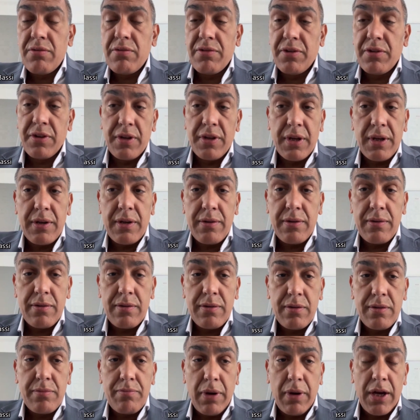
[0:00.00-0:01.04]
for the
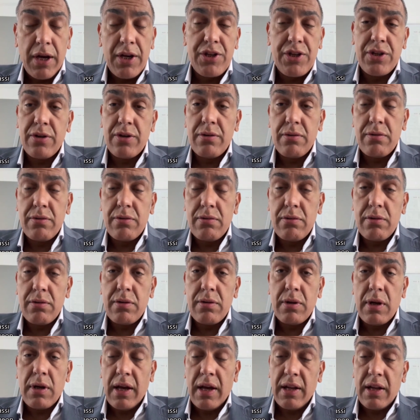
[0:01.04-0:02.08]
patient
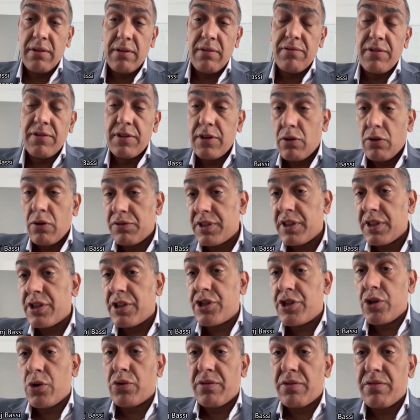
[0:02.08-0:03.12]
and for the, obviously,
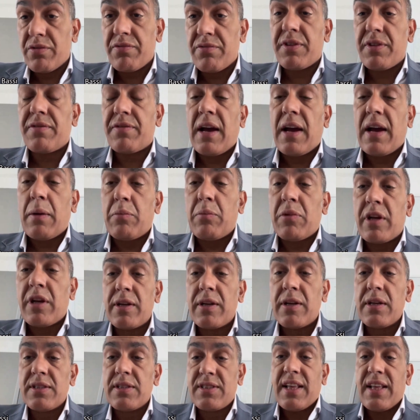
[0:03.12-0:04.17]
the children, for the family.